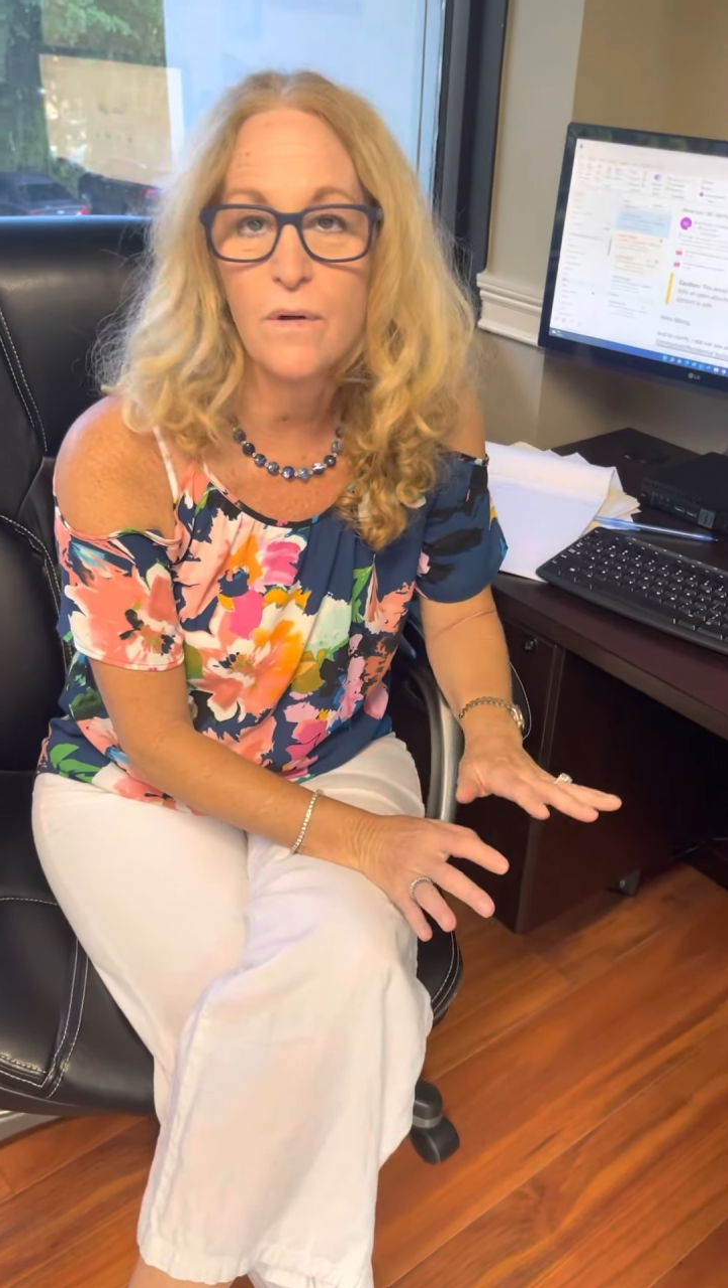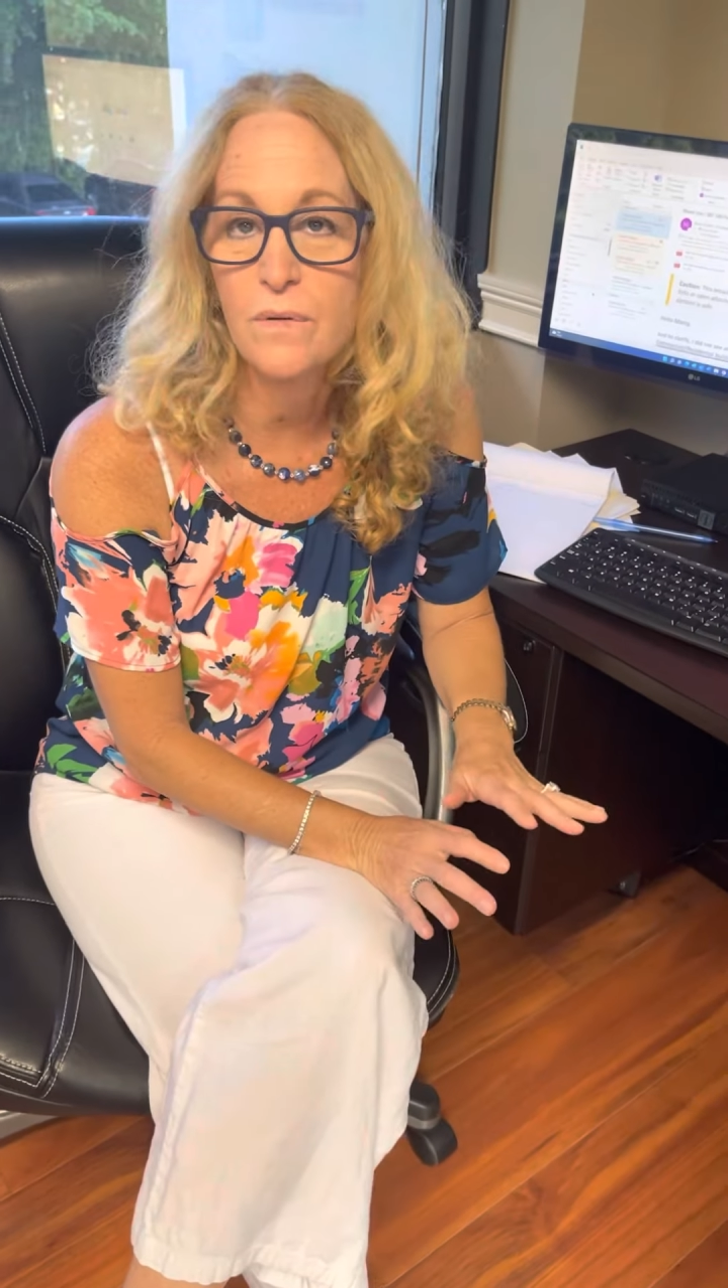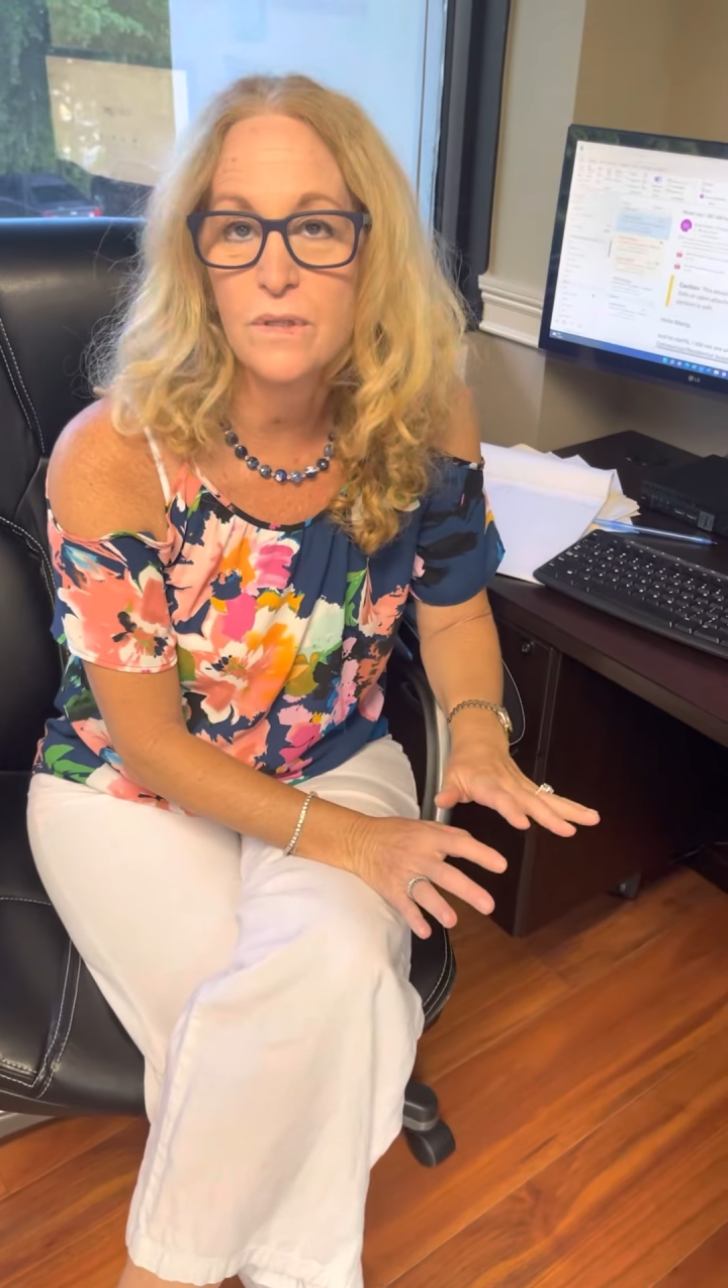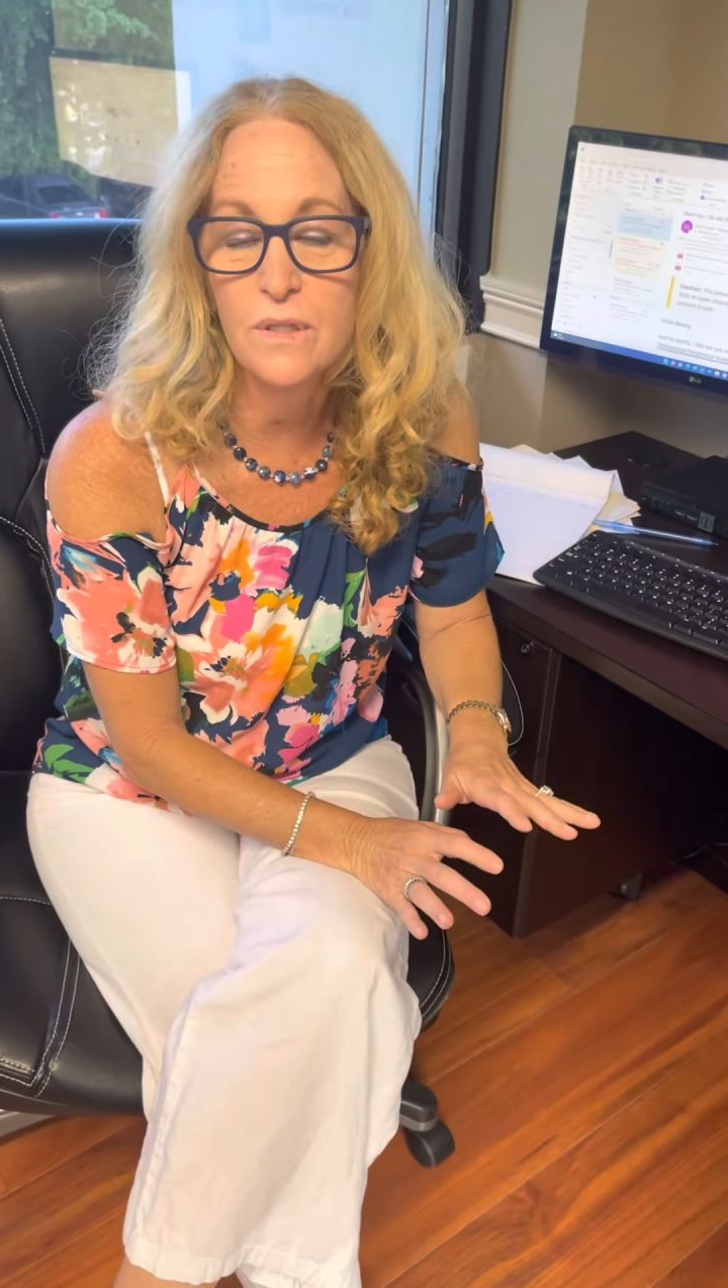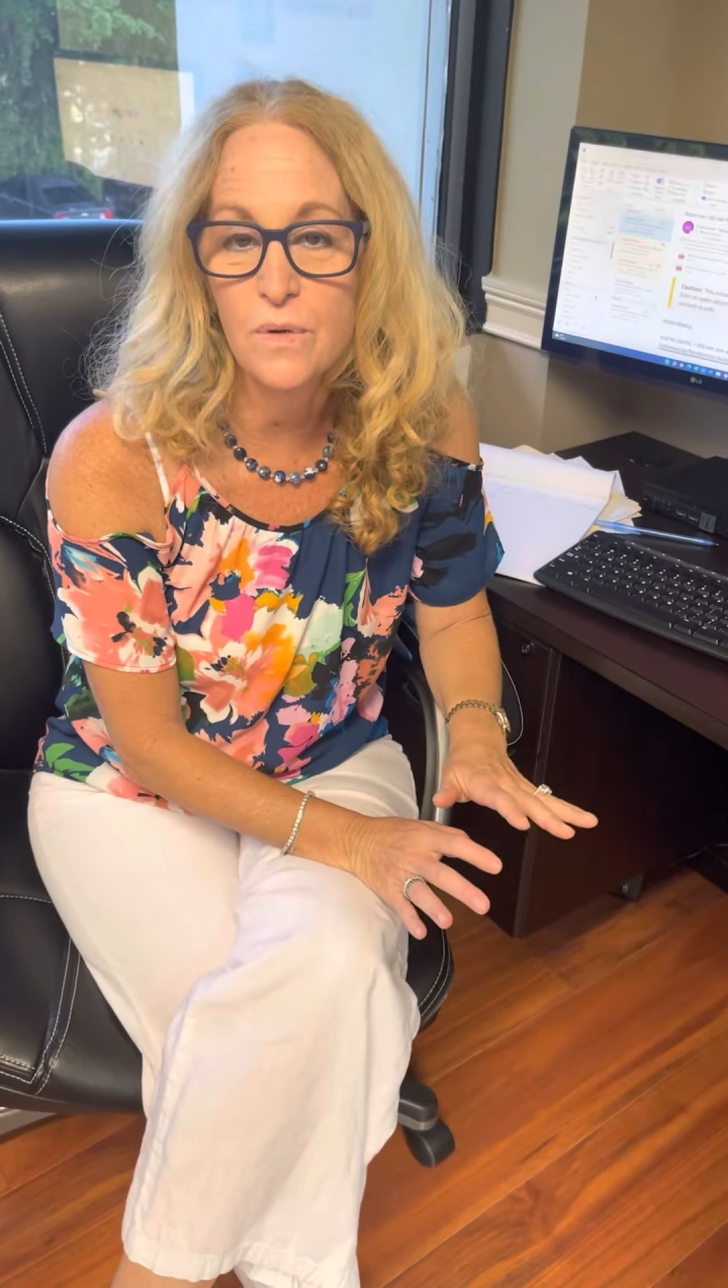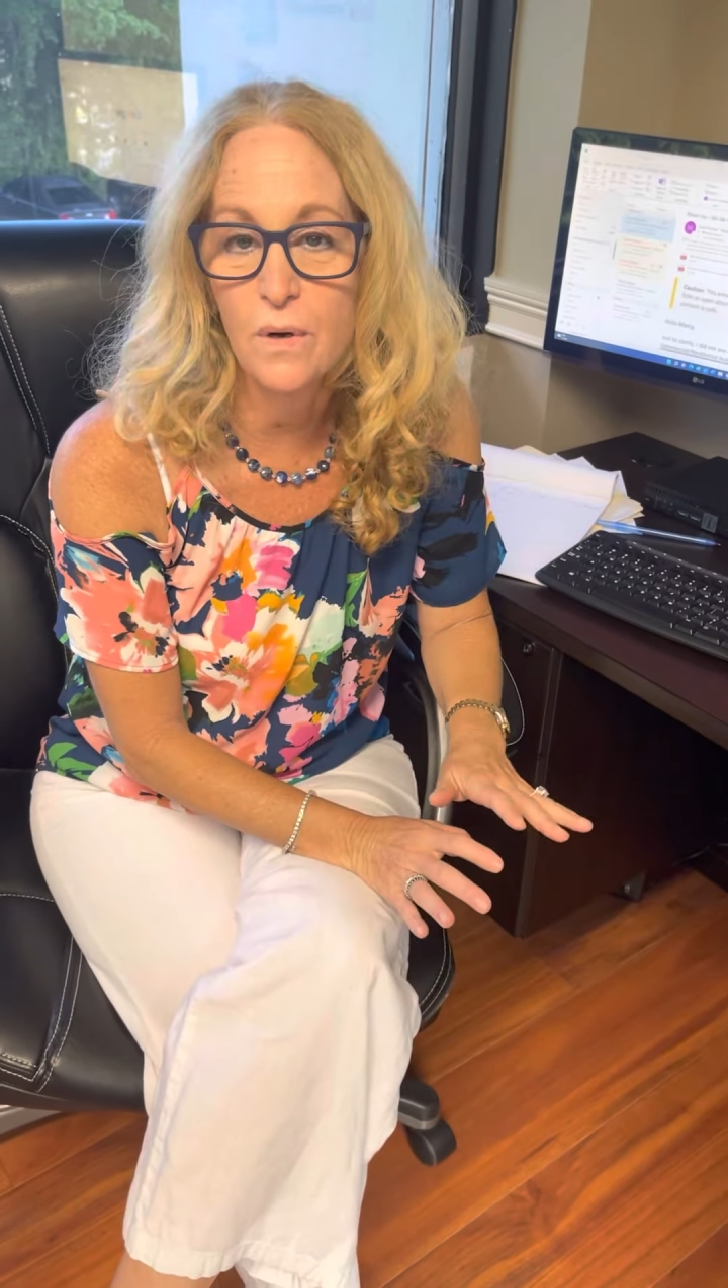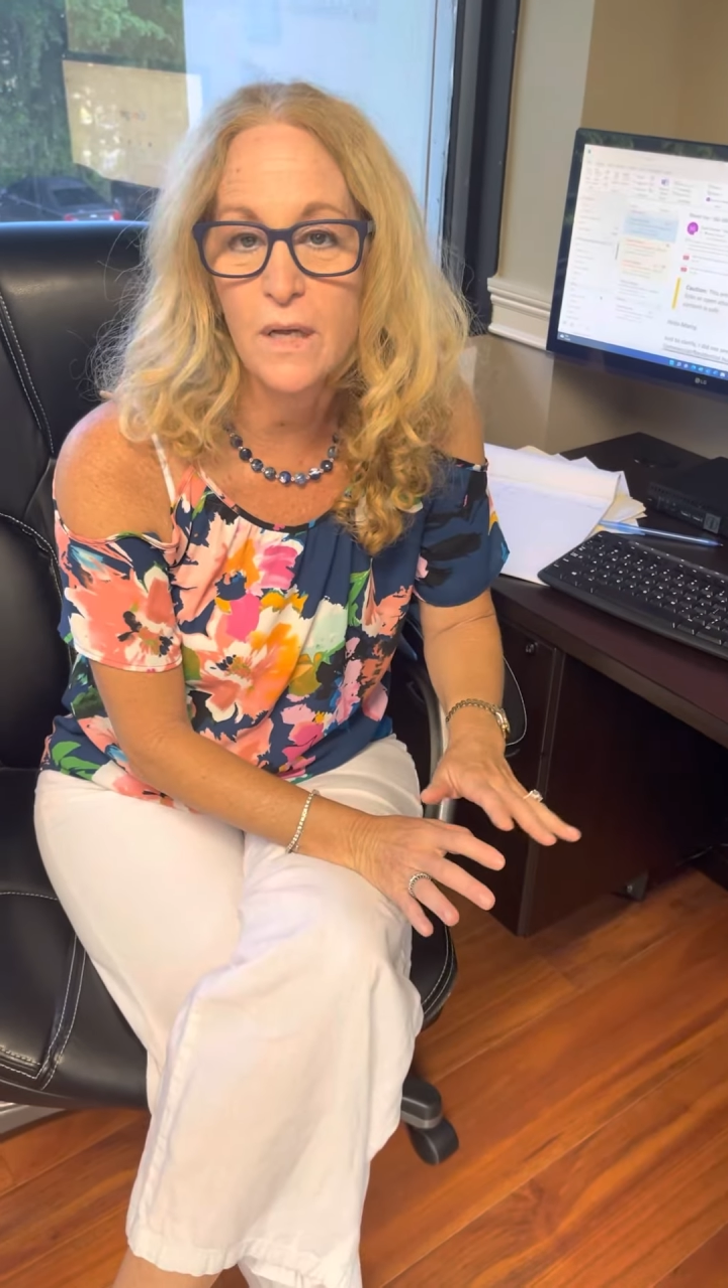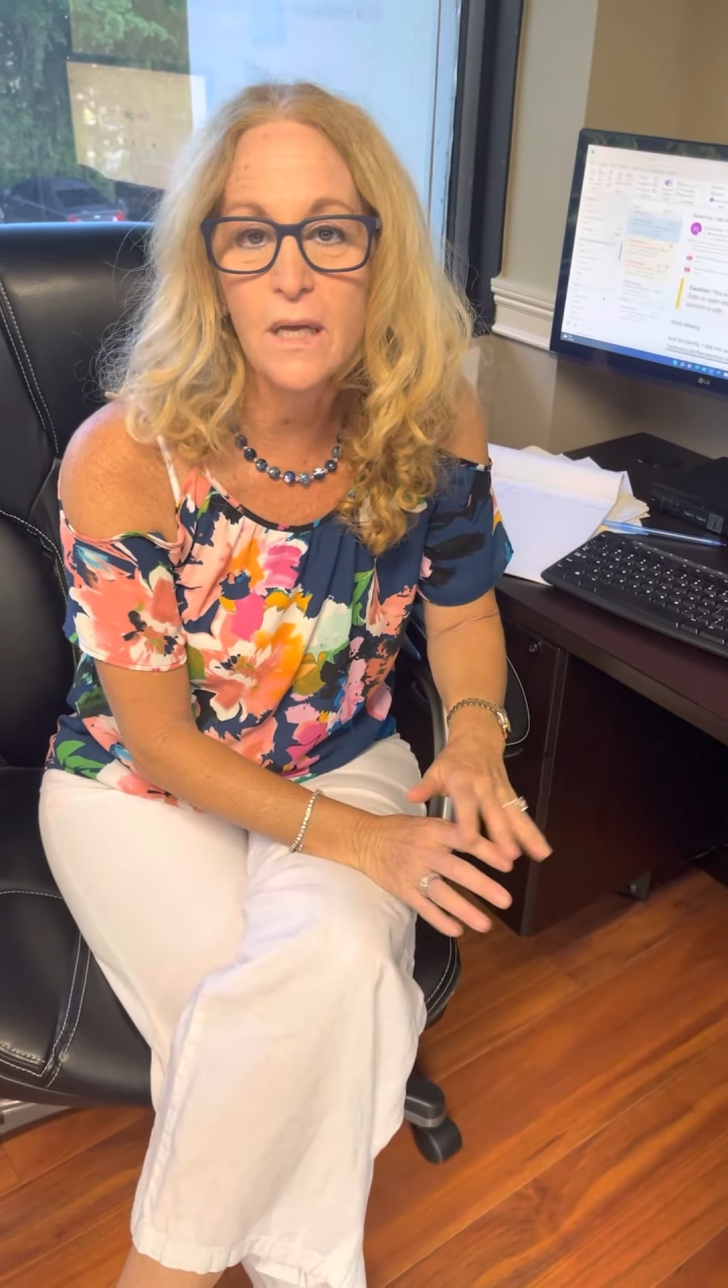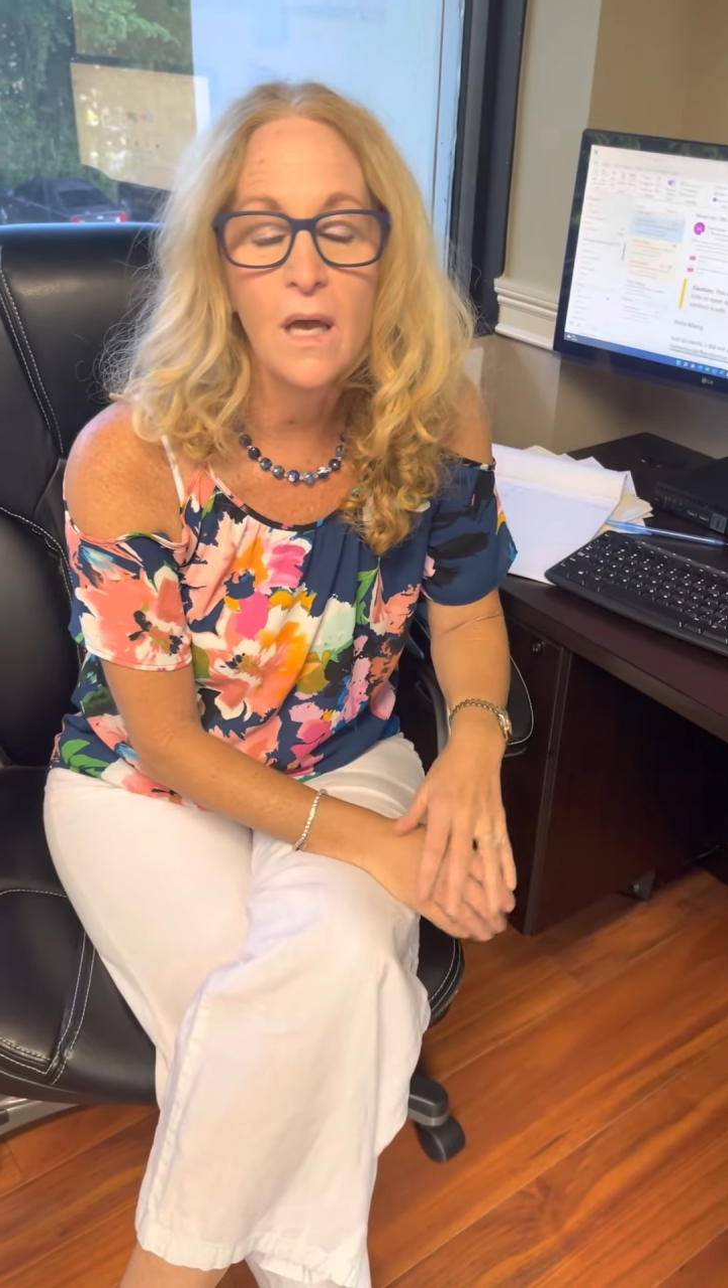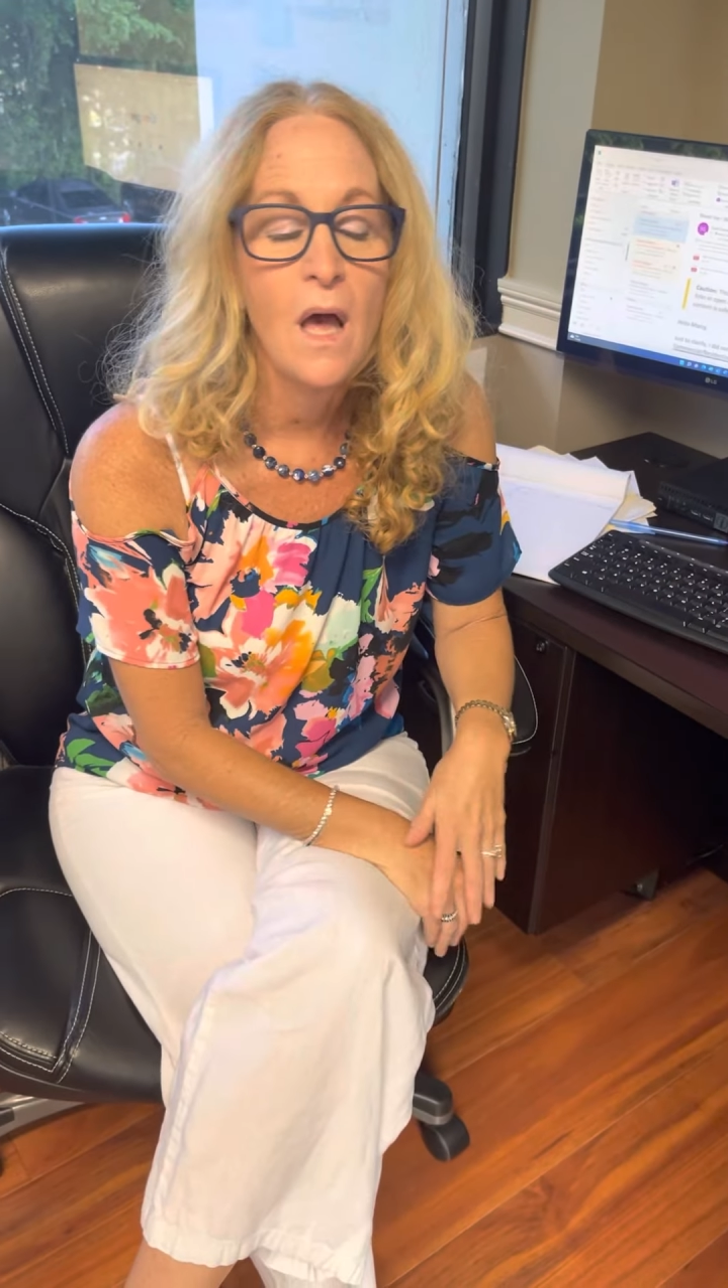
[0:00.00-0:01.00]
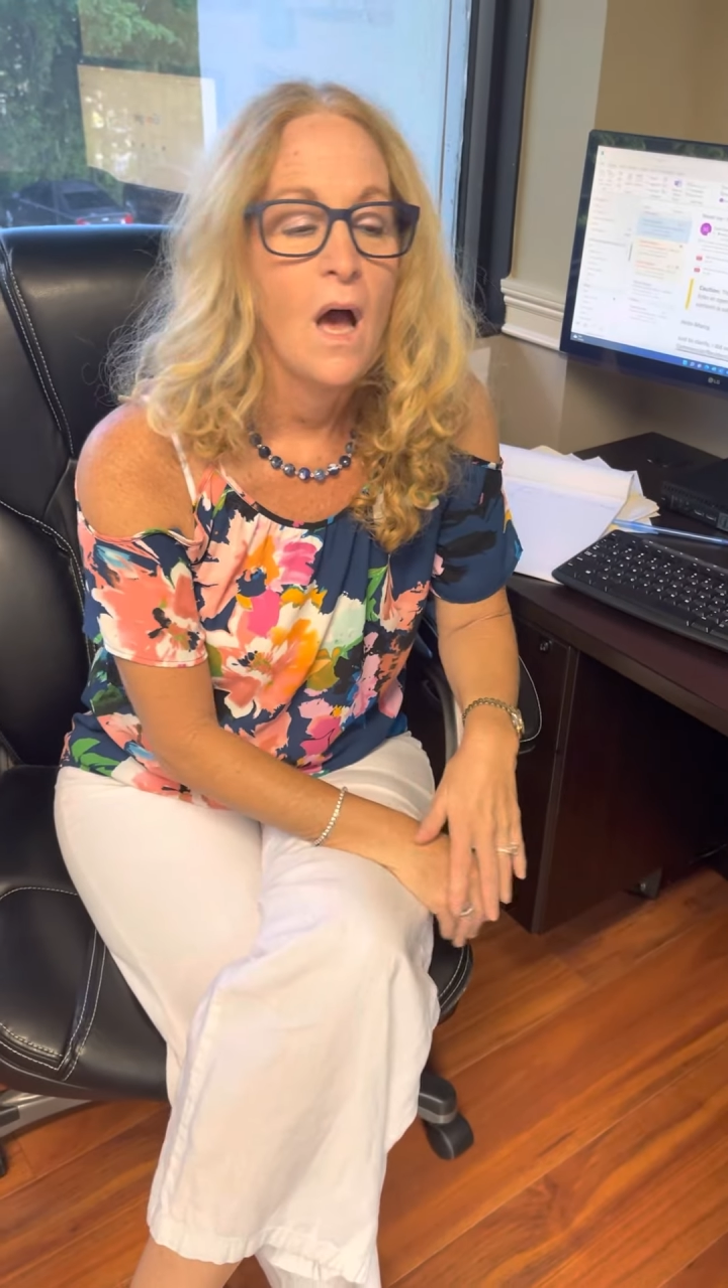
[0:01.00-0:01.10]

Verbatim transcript: own story.